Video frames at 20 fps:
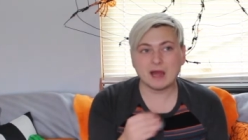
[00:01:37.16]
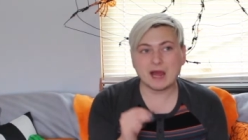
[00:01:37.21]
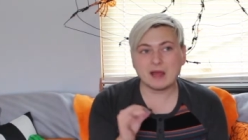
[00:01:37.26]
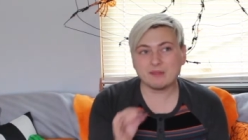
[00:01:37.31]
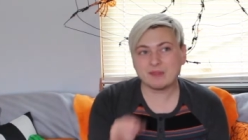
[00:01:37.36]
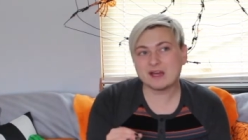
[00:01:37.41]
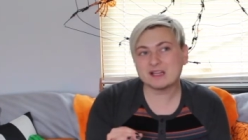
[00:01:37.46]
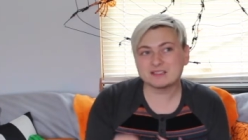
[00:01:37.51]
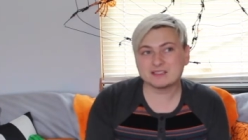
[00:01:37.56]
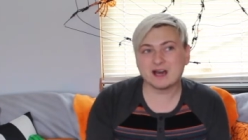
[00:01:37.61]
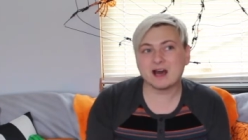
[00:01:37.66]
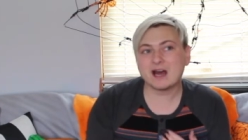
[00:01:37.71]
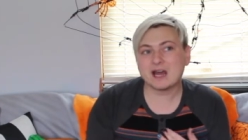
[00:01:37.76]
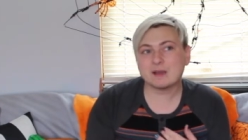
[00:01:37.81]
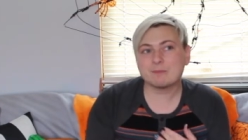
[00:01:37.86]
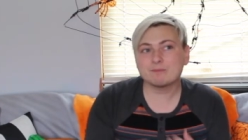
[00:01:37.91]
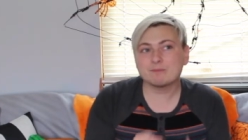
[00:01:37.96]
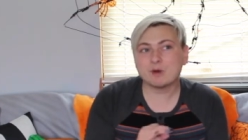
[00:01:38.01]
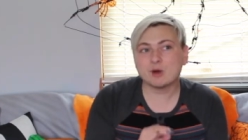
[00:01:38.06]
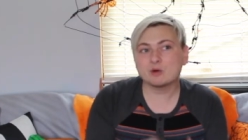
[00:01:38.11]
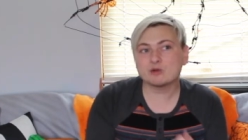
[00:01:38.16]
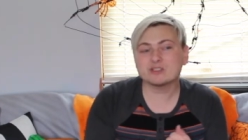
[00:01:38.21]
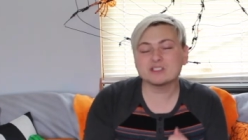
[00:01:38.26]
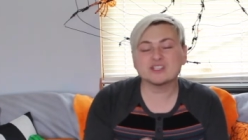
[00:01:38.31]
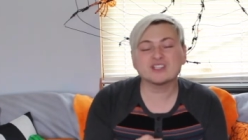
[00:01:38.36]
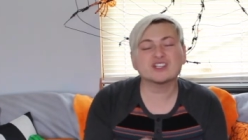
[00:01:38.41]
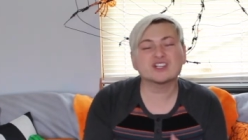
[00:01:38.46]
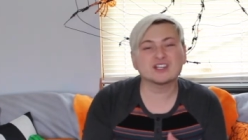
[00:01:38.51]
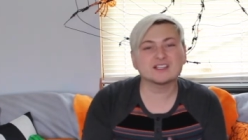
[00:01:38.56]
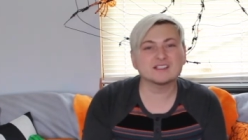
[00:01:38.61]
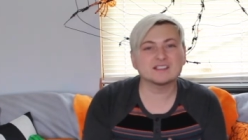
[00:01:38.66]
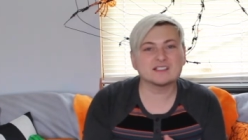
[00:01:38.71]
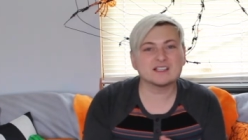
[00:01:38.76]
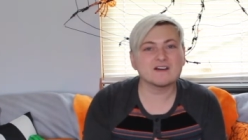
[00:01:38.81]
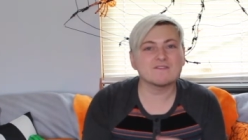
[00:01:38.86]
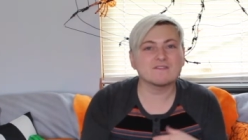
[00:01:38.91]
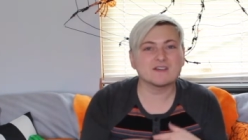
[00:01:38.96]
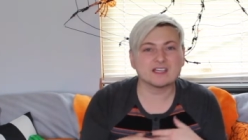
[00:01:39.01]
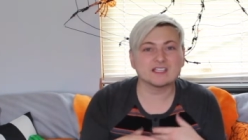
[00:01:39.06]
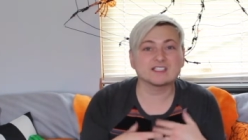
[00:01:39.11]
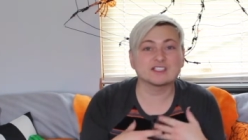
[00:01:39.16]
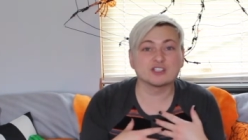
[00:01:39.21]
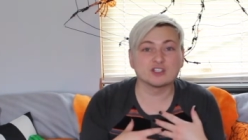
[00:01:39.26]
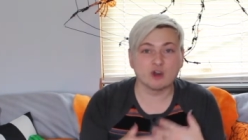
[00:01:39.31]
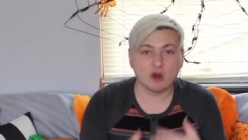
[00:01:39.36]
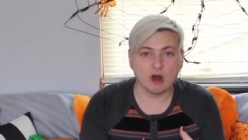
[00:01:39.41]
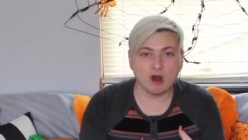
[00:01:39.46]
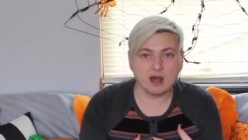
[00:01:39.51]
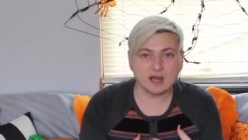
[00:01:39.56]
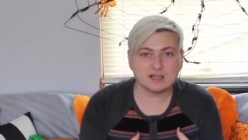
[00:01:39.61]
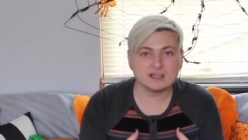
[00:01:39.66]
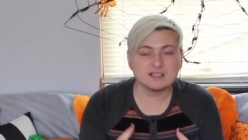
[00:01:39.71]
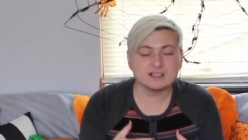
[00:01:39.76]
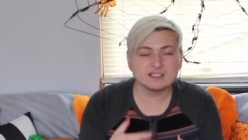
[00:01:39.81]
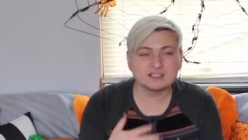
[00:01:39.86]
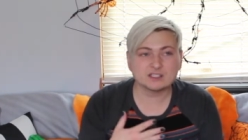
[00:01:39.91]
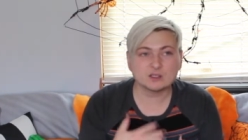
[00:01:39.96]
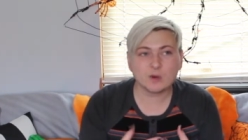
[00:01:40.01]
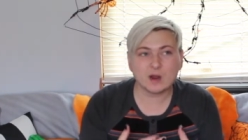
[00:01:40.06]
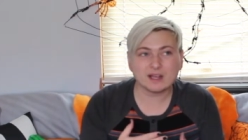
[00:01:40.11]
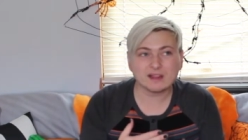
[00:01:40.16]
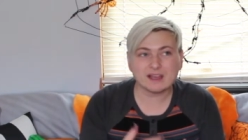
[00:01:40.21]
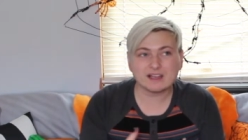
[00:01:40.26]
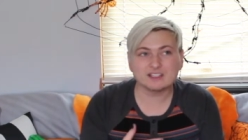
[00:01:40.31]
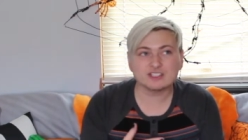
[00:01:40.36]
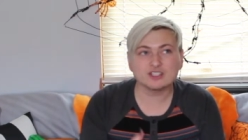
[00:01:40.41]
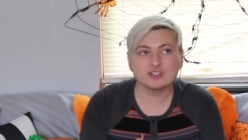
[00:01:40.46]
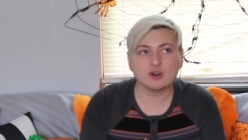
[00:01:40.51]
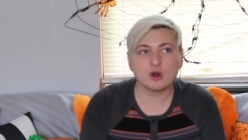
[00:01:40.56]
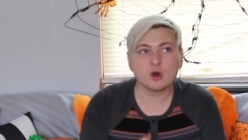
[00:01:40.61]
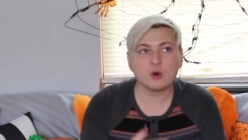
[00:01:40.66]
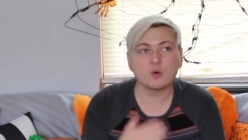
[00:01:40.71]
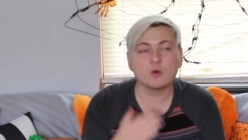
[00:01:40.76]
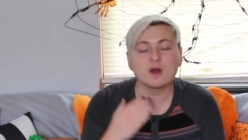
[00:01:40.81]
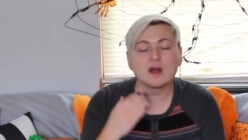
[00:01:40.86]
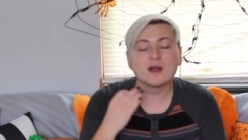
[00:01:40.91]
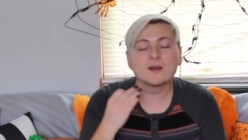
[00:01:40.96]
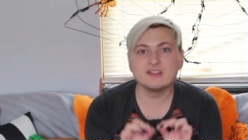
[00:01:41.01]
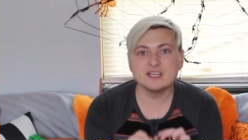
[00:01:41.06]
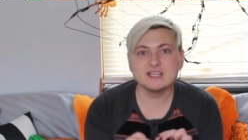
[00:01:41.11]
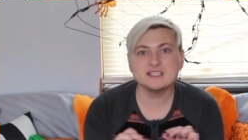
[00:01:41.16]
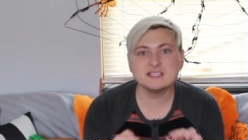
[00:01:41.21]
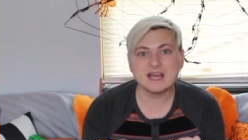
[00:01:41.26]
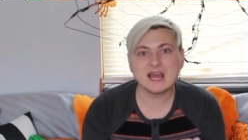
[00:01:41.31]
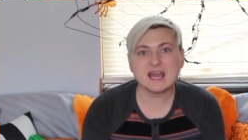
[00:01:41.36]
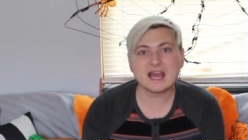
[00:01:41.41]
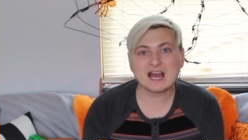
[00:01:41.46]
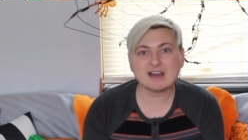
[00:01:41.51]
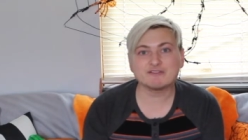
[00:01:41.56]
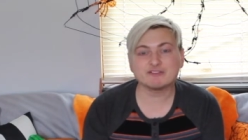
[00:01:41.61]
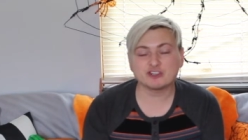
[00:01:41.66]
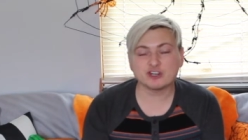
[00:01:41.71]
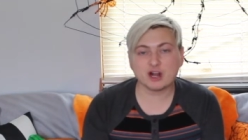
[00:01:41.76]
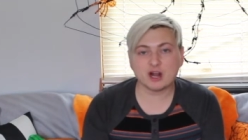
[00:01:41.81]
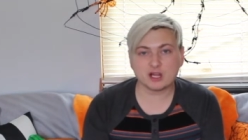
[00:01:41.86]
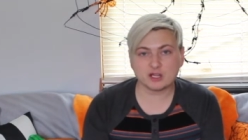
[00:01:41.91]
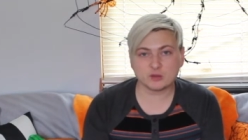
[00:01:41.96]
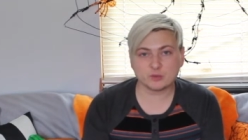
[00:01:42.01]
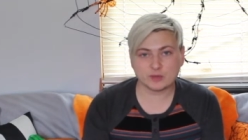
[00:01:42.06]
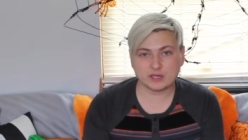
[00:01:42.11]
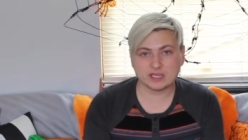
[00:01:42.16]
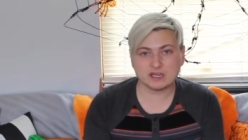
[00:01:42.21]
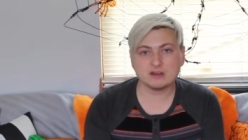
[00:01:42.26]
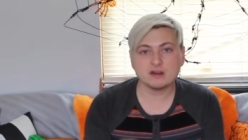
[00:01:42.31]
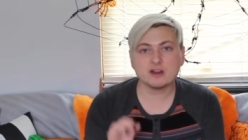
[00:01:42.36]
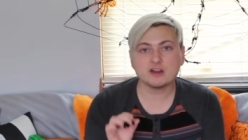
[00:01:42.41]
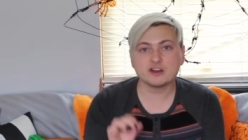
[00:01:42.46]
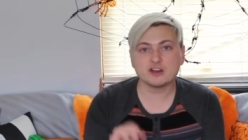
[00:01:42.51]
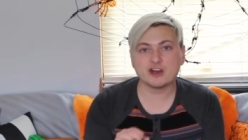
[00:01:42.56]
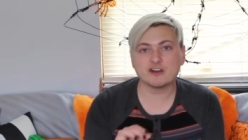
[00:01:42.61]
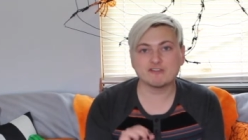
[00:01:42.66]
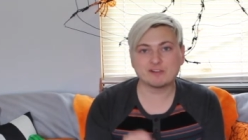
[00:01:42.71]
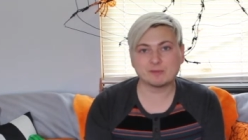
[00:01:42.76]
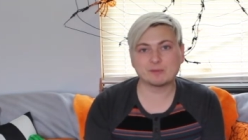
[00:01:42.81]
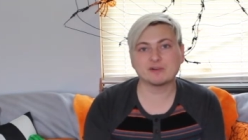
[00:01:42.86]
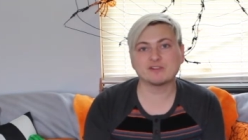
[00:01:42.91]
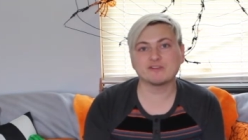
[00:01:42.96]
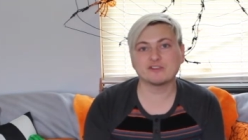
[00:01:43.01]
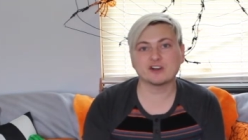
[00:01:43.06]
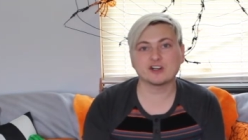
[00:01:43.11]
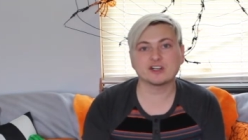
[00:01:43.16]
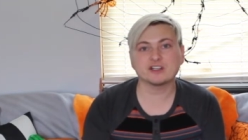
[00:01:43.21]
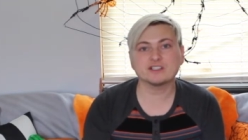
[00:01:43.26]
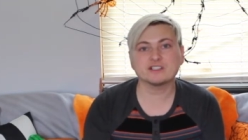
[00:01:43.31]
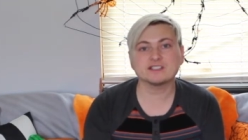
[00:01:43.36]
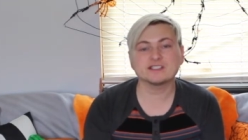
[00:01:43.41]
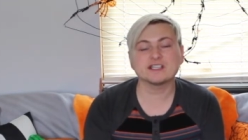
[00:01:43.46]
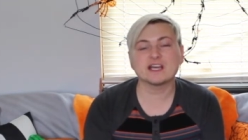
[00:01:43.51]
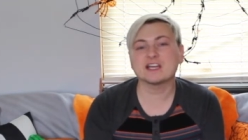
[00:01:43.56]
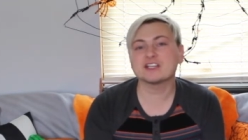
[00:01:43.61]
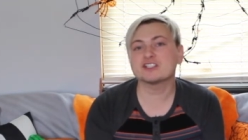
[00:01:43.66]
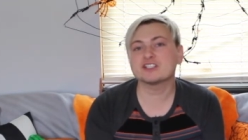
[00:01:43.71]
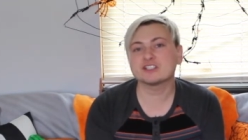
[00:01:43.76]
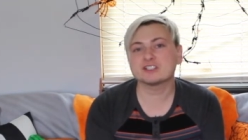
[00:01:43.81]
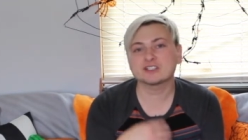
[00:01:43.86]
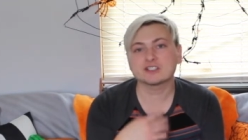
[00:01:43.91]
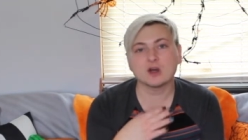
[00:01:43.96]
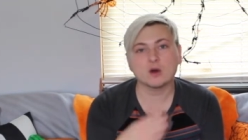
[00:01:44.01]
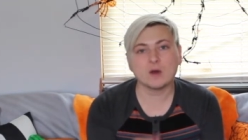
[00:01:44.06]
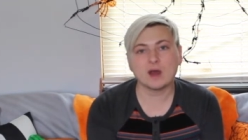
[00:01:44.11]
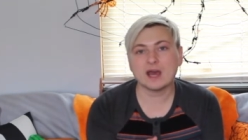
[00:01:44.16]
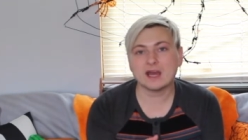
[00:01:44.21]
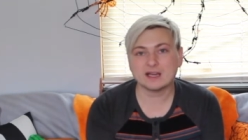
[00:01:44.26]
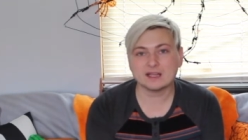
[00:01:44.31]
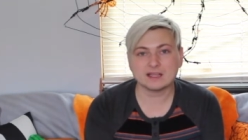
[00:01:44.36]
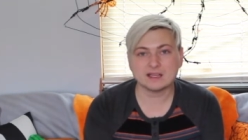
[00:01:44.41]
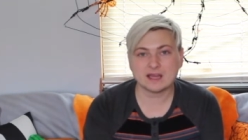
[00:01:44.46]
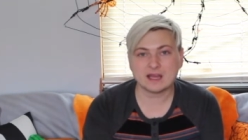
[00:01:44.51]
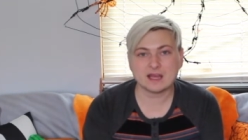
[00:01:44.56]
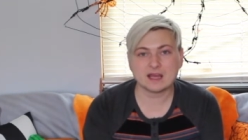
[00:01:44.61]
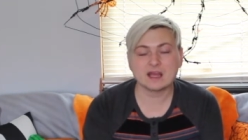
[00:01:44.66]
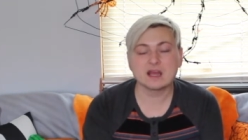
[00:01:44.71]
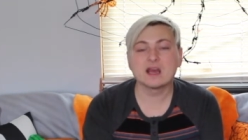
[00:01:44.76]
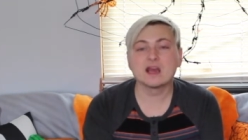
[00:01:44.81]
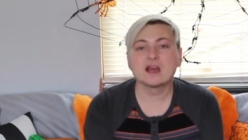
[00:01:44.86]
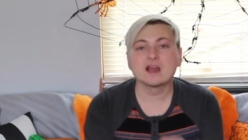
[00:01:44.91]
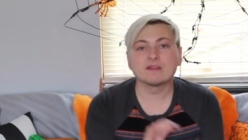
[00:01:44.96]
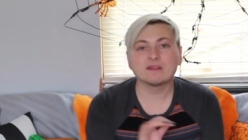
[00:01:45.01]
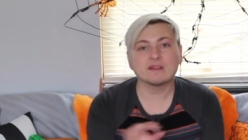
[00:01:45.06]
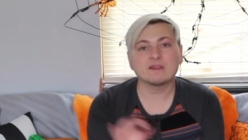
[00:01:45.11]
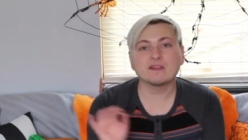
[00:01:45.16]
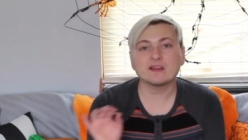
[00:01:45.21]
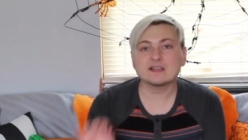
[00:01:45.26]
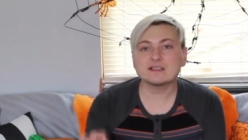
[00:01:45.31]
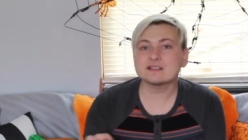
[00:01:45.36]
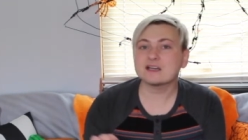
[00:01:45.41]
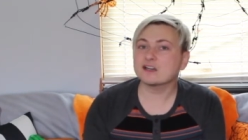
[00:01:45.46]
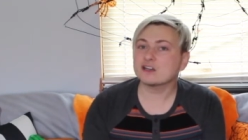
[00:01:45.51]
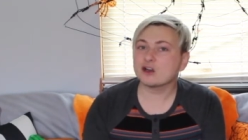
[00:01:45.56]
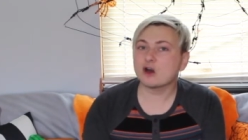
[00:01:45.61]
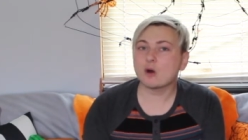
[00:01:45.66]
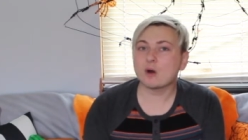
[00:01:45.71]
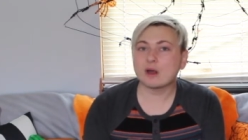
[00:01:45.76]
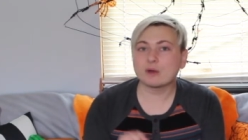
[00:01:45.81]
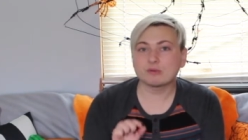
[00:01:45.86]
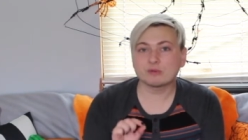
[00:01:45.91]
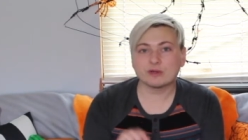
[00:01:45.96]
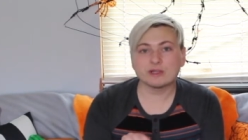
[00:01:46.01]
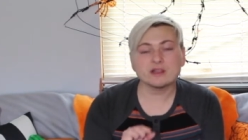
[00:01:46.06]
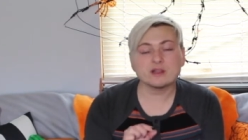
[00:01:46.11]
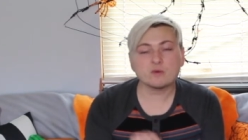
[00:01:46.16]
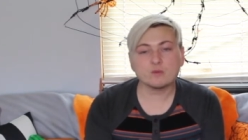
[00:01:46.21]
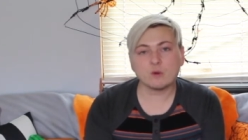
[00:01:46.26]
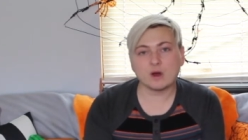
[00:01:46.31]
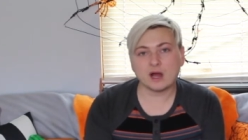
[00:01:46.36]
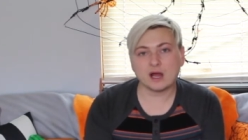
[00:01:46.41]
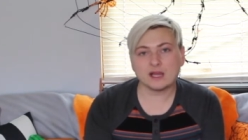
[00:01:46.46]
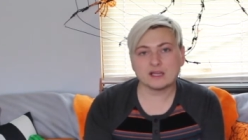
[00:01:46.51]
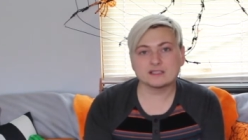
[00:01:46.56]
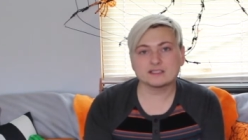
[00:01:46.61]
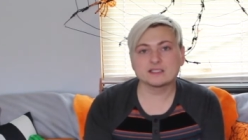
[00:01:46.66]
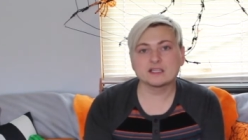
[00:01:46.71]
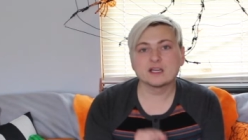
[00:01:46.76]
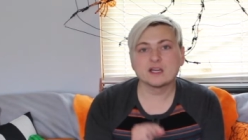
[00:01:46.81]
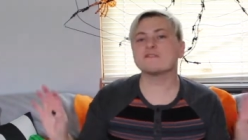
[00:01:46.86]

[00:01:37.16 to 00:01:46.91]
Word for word: At that time, most of the good stuff is gone. So I like to go the day after Halloween, November 1st, and just go ahead and get things I know I really want.